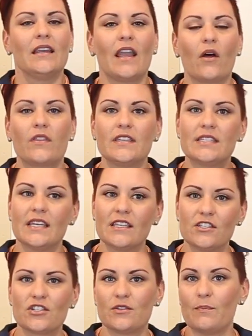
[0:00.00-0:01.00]
Now, this
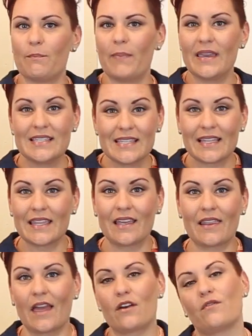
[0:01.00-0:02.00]
is basically
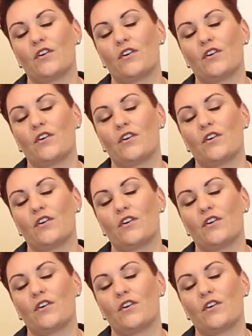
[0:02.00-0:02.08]
a lighter